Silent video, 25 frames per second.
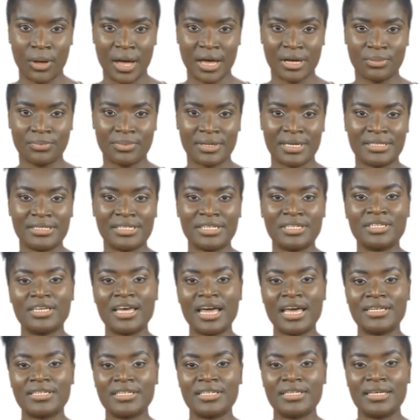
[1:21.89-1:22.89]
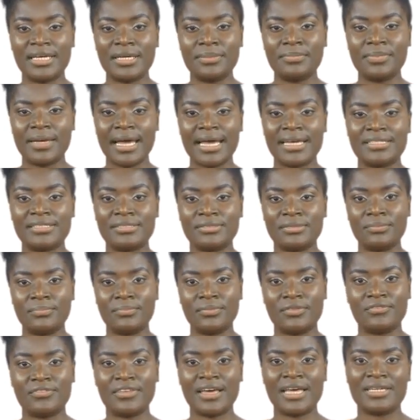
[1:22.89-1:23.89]
open to changing it based on
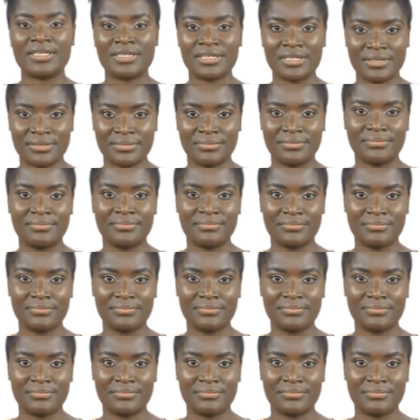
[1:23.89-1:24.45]
reflection.